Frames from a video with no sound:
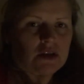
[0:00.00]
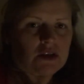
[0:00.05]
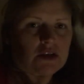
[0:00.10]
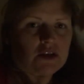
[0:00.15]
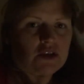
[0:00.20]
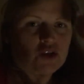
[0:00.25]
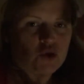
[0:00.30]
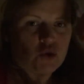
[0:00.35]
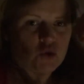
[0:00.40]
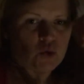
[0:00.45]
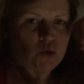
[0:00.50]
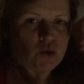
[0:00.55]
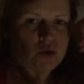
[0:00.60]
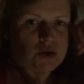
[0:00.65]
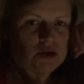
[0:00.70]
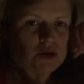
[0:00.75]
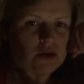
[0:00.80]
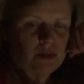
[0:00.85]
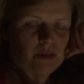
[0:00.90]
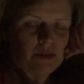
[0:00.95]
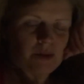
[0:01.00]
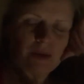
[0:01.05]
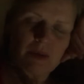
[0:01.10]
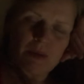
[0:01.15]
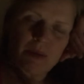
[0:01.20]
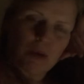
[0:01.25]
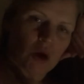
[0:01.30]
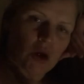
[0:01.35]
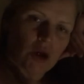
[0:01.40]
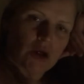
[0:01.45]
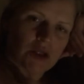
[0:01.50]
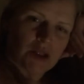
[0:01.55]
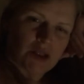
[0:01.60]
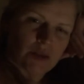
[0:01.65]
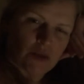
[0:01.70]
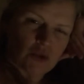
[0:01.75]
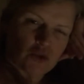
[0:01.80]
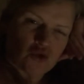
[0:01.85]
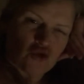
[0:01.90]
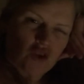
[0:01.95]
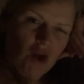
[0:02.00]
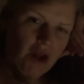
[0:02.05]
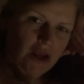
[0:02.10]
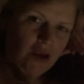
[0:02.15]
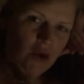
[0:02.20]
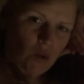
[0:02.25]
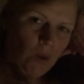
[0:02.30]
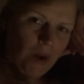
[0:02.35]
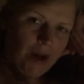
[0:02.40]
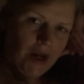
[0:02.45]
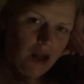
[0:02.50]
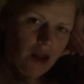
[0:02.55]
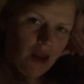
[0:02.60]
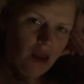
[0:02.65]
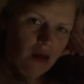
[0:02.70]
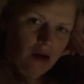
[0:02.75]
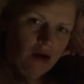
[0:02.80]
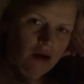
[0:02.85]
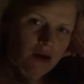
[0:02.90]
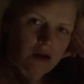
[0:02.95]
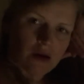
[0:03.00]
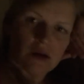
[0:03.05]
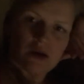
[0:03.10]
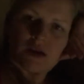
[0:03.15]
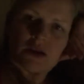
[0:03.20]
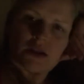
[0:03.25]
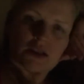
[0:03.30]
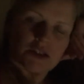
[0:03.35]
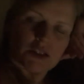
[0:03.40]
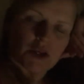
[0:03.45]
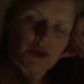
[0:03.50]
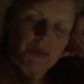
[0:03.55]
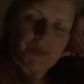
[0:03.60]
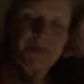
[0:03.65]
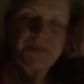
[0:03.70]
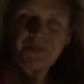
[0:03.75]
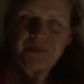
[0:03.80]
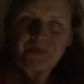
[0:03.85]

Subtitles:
soothes on baby bottles. He was crying quite a lot, and so